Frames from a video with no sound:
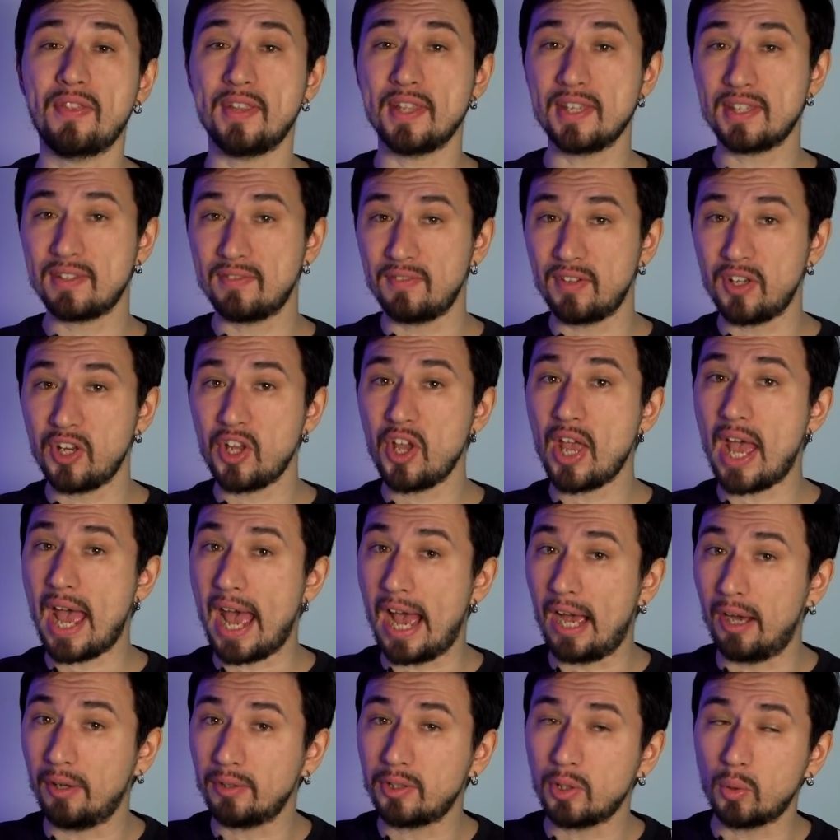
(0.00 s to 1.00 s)
this video
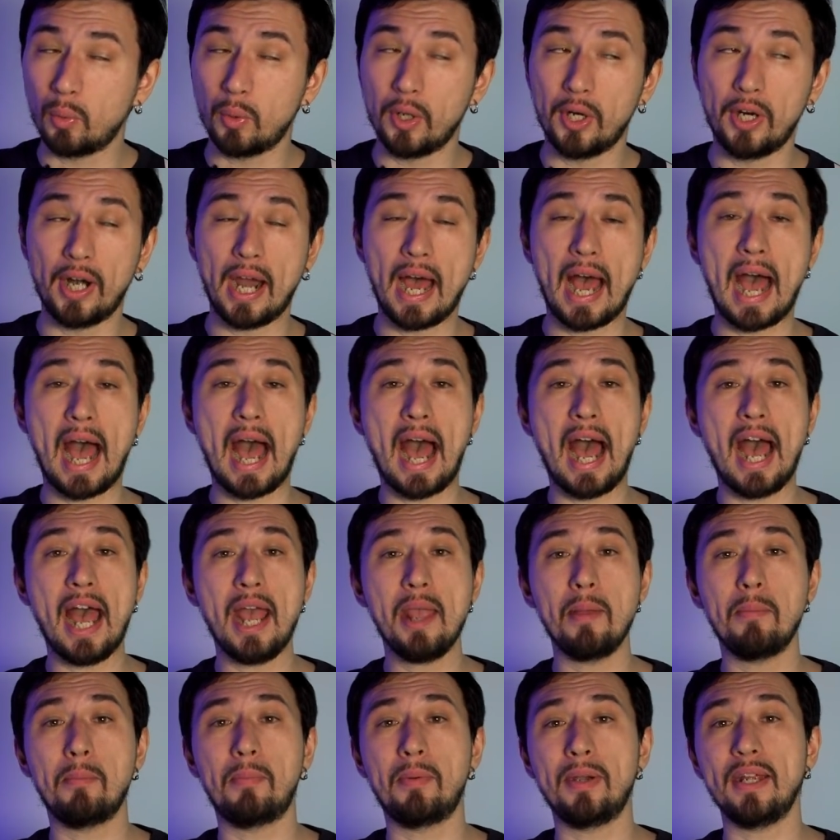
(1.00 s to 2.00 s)
out where
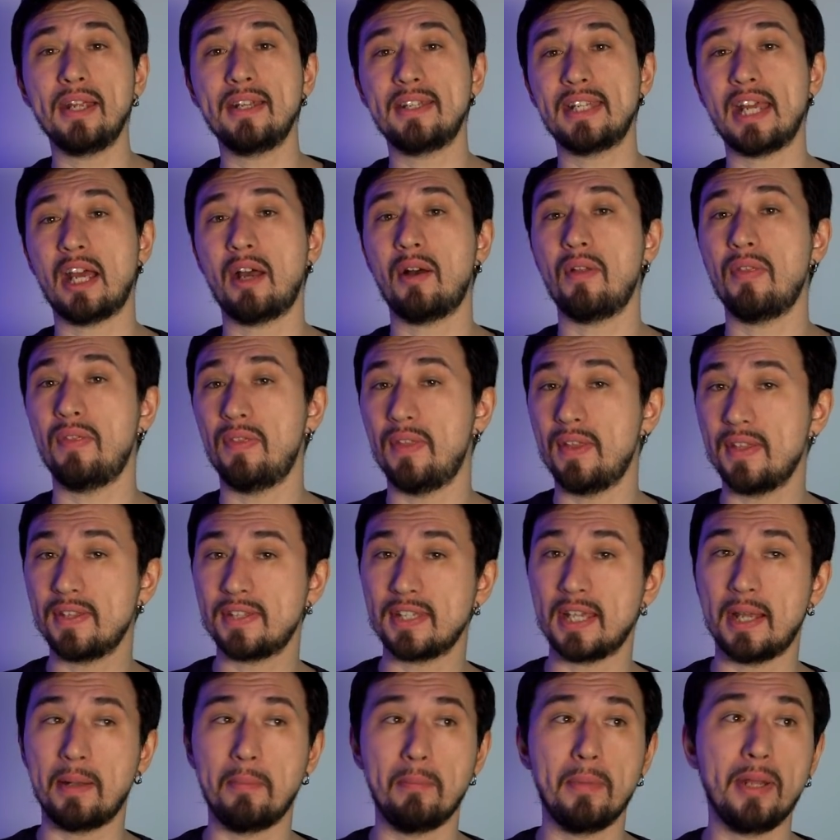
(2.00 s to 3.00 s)
I break down this
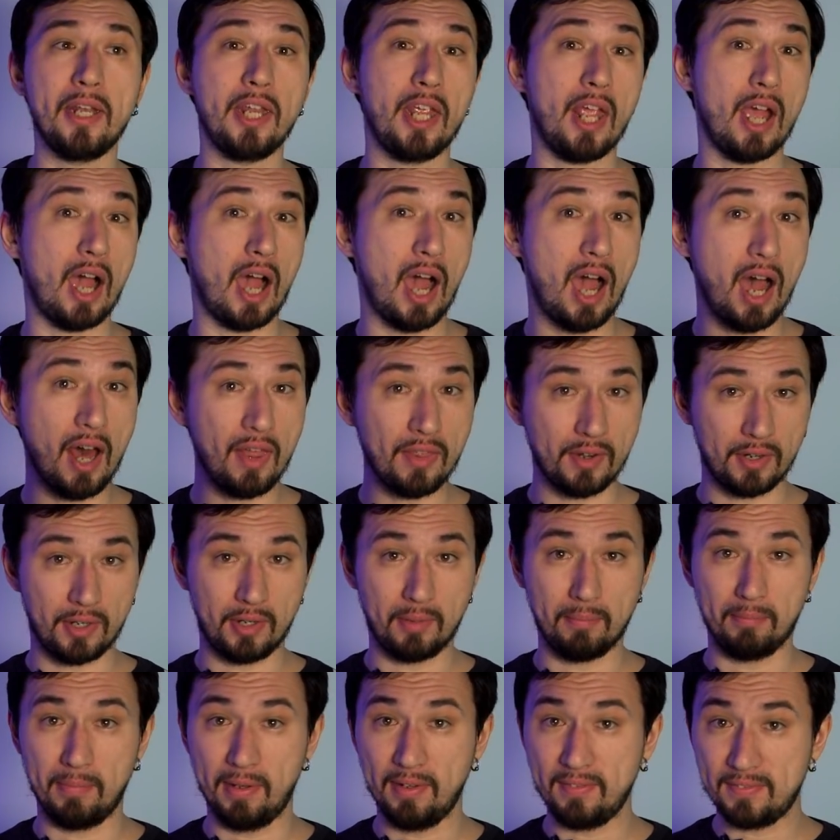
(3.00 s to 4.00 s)
and many
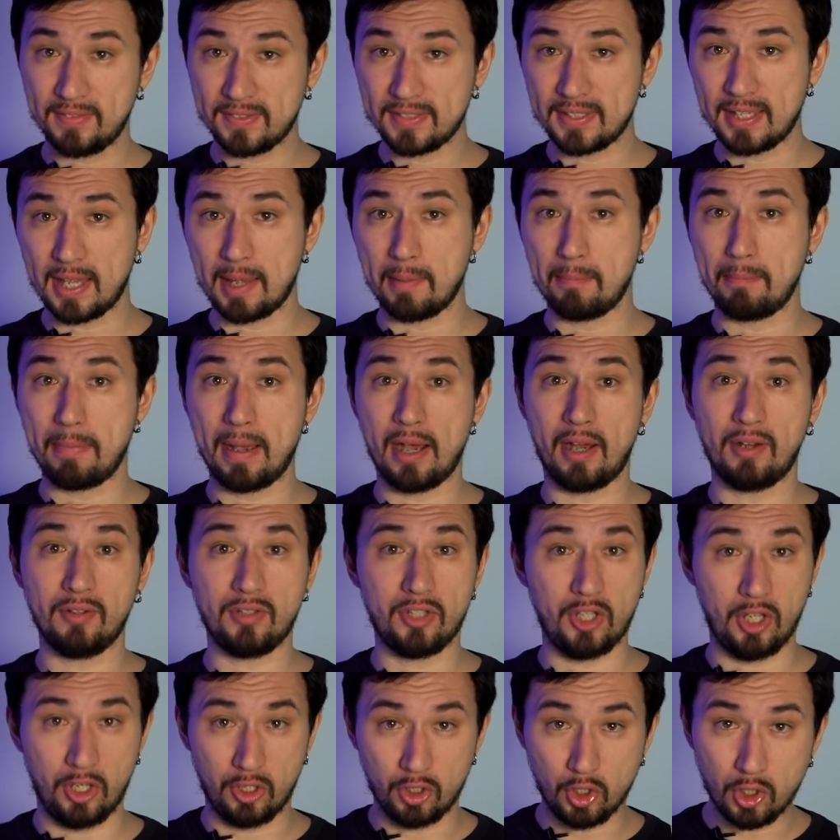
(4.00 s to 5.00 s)
other myths about
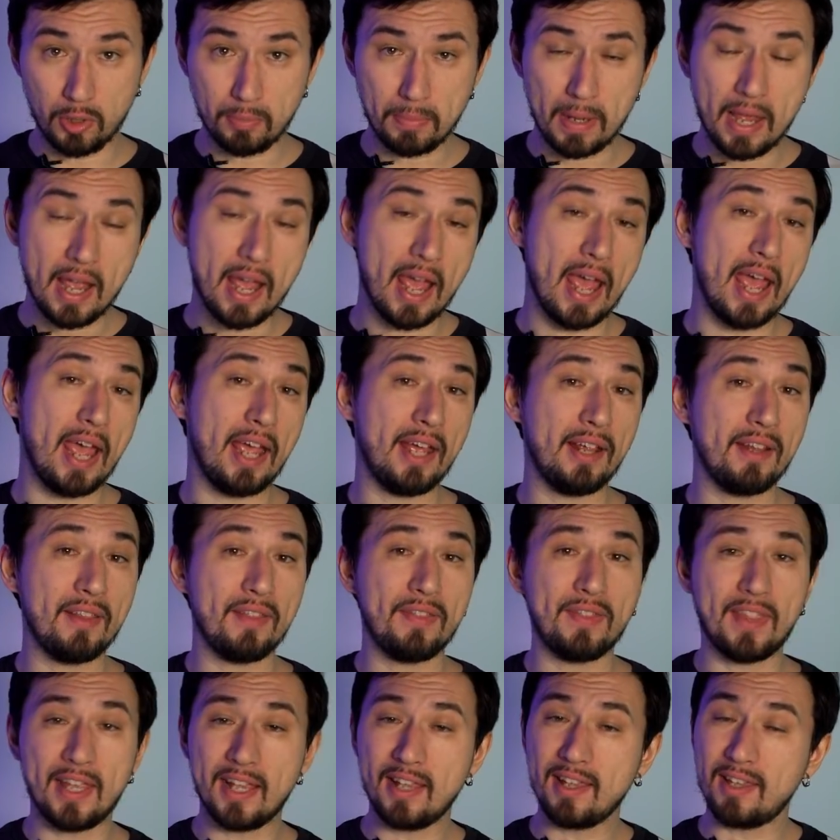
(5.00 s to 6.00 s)
YouTube. And
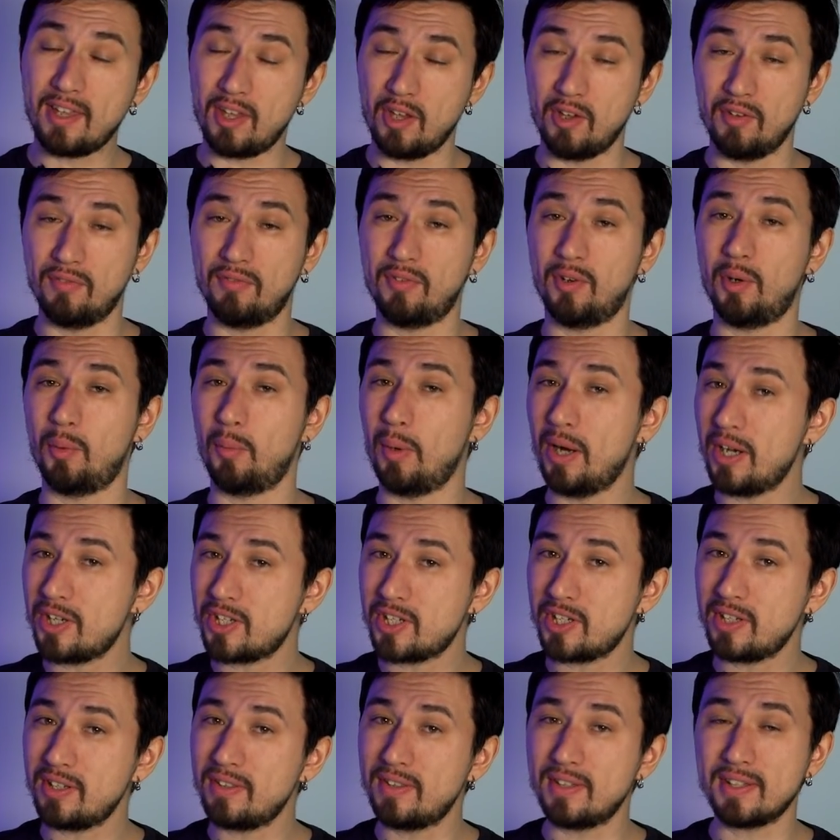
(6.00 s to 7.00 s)
thank you for
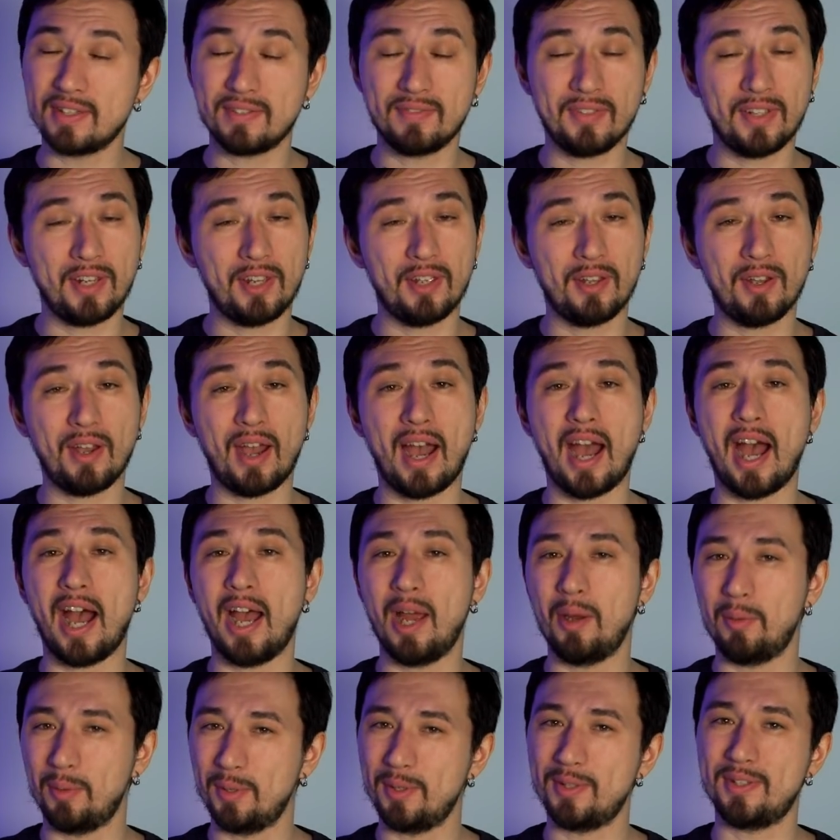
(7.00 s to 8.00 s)
watching this video.
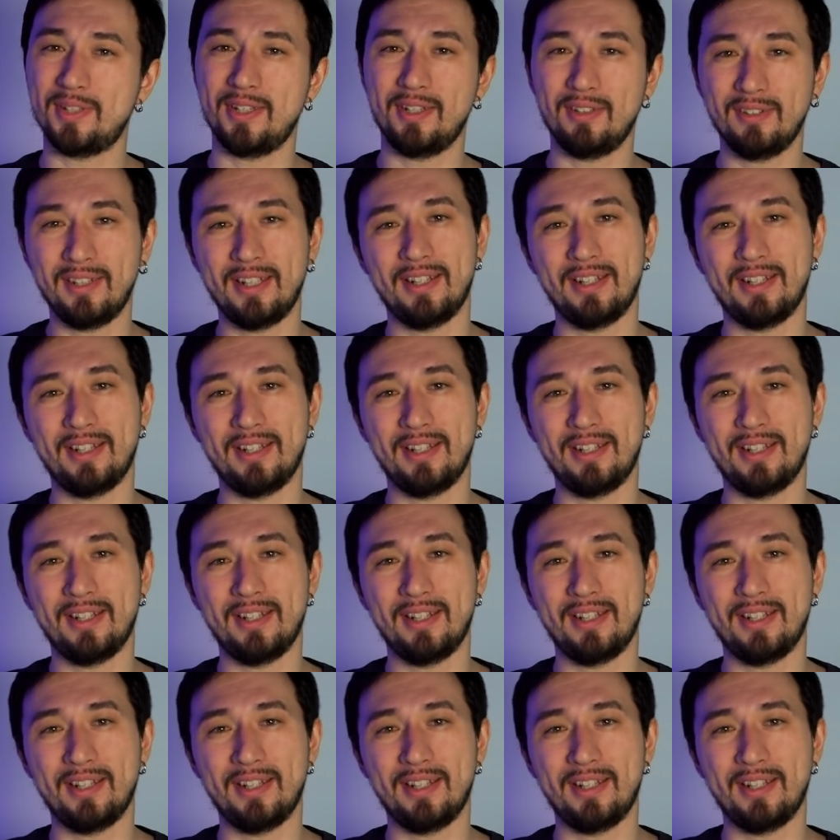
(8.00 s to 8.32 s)
I will see you